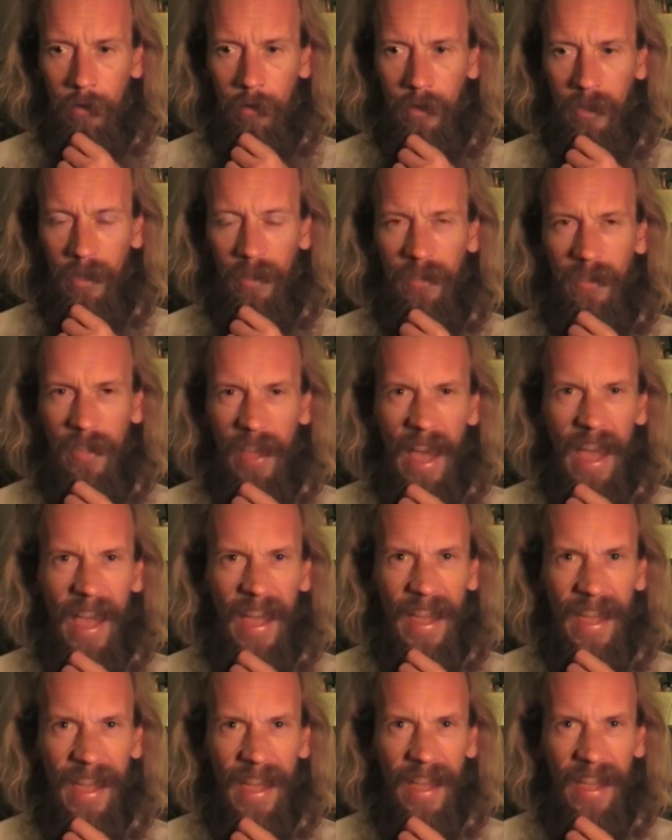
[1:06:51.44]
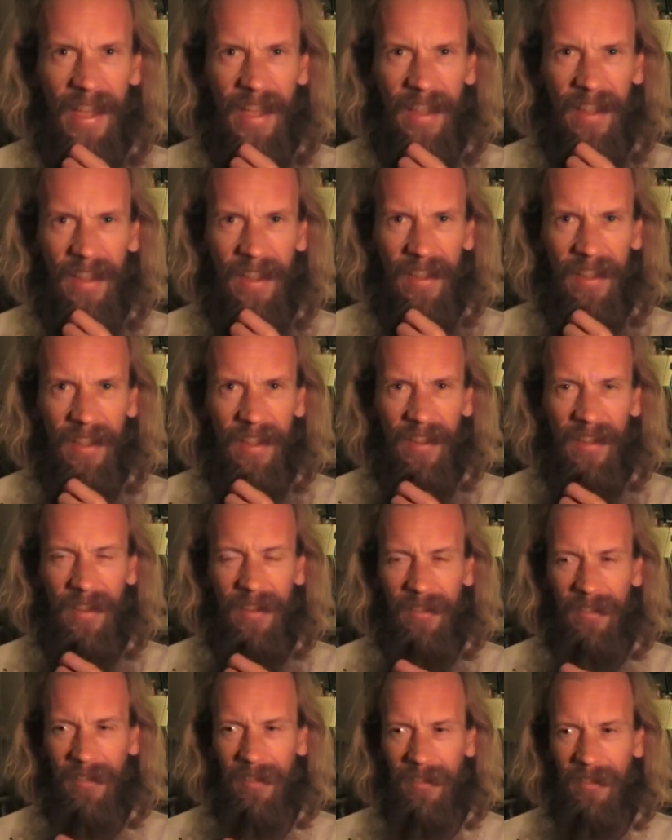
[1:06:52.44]
Is that it?
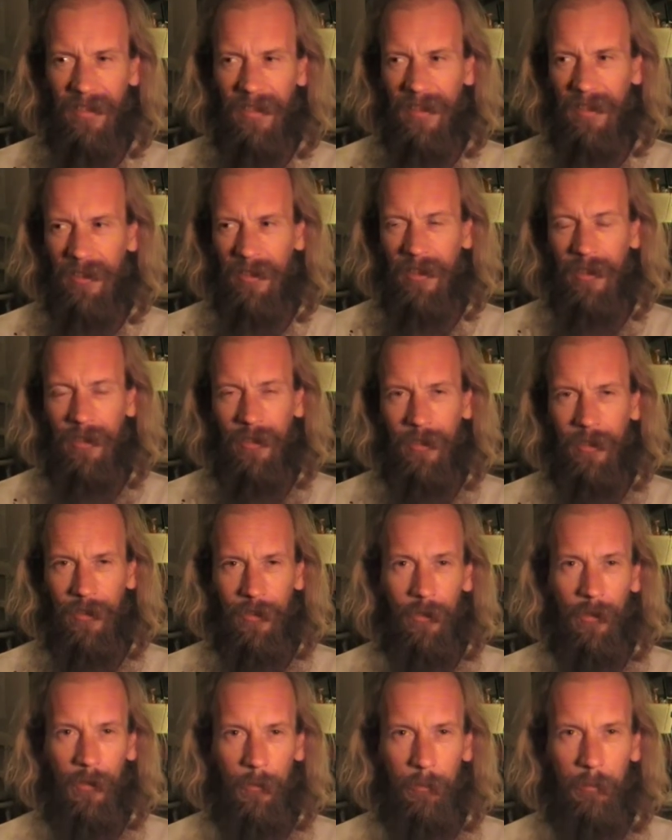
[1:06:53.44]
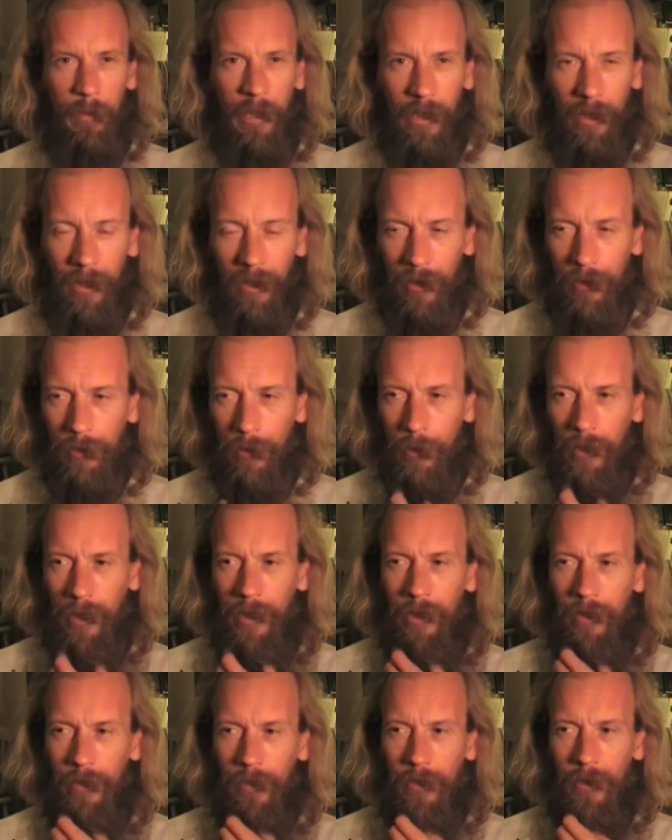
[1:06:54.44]
That's not a big
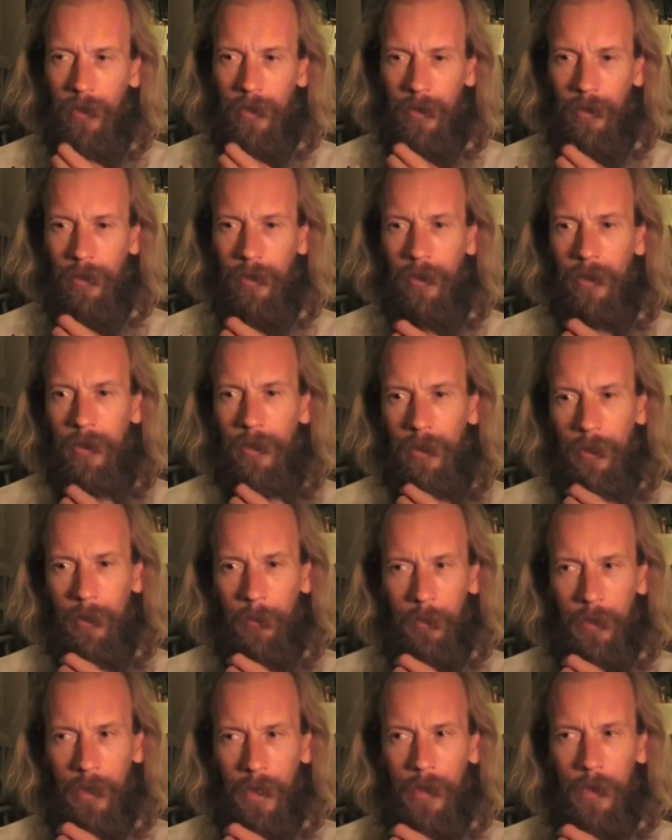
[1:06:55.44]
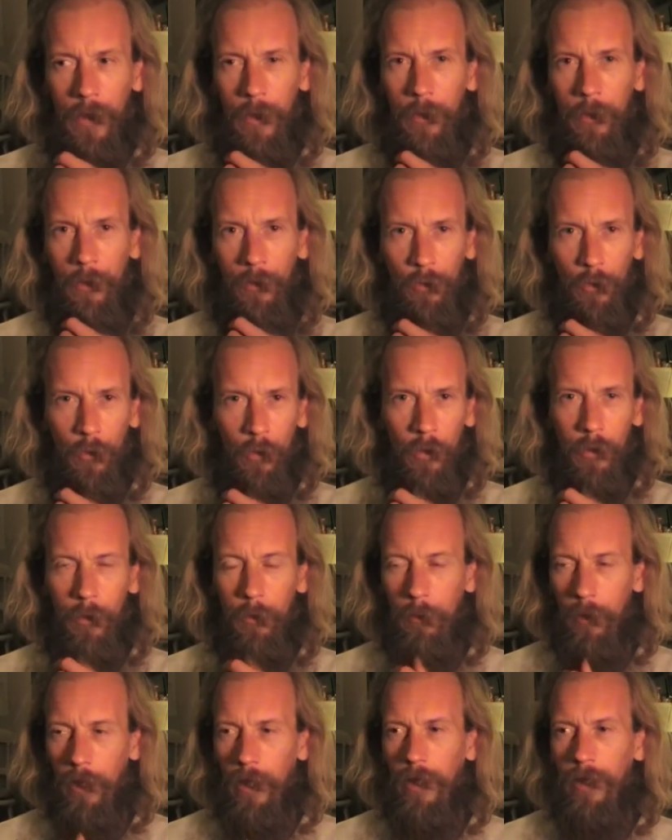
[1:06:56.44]
earthquake, is it? But then they were talking
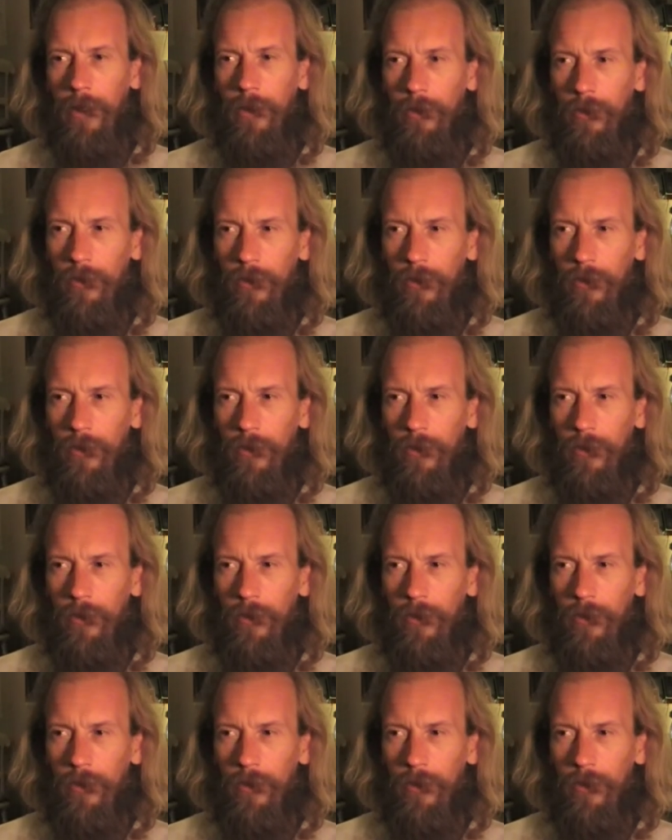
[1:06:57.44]
about it.